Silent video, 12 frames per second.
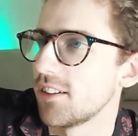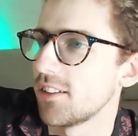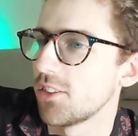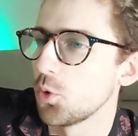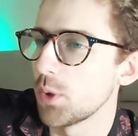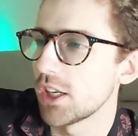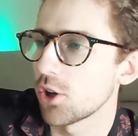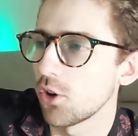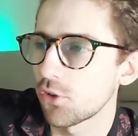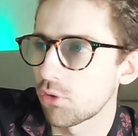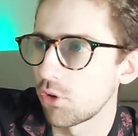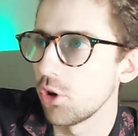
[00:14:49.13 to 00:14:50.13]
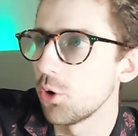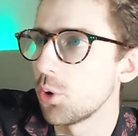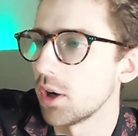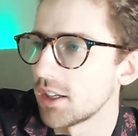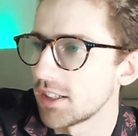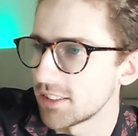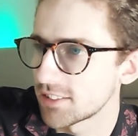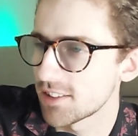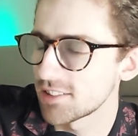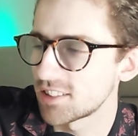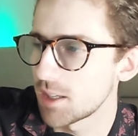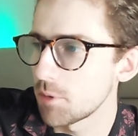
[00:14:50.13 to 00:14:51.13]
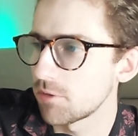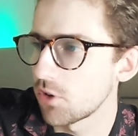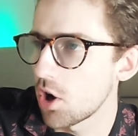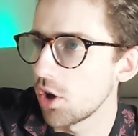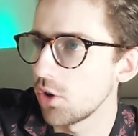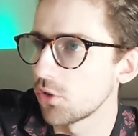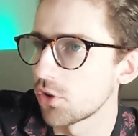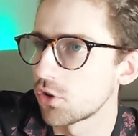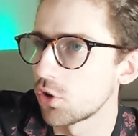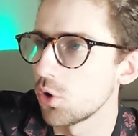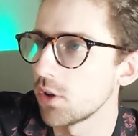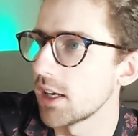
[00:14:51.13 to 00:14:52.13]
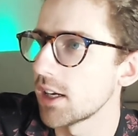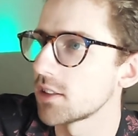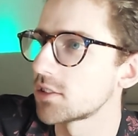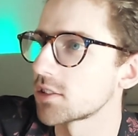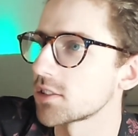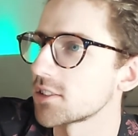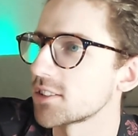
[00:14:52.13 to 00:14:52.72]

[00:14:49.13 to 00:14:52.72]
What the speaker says: The winner goes through to the semi-finals, the 2 legs.